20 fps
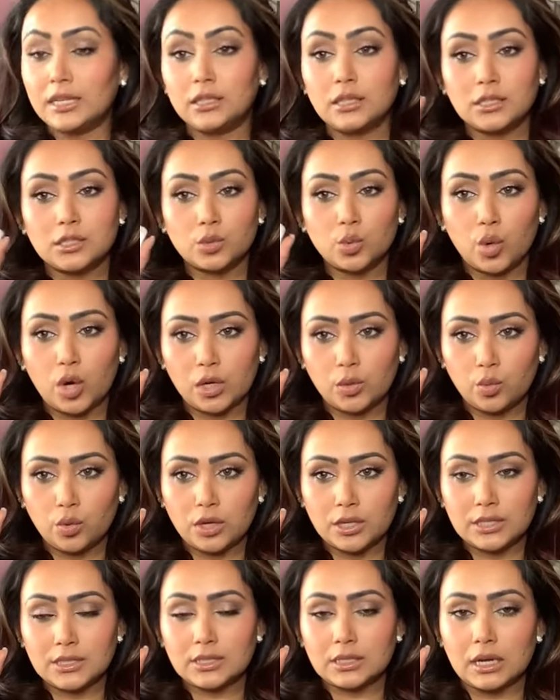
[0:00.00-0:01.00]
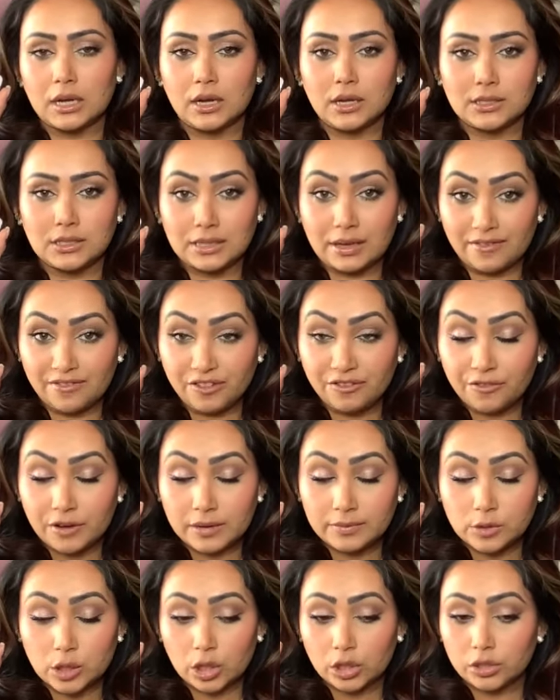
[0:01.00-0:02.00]
This quad was
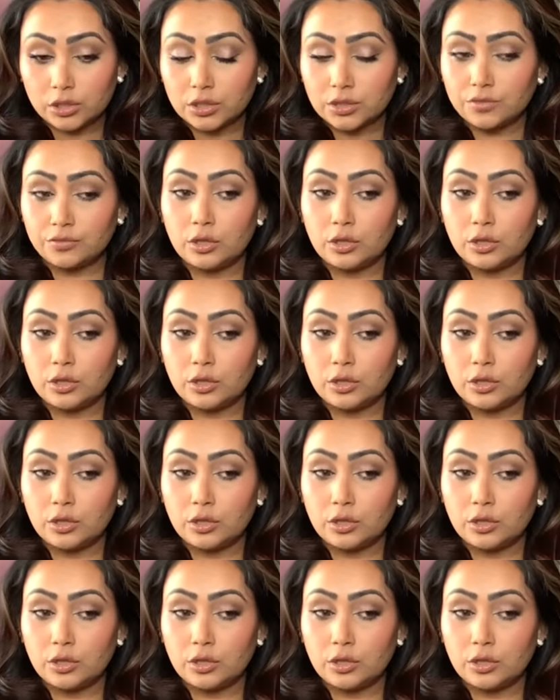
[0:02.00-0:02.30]
$75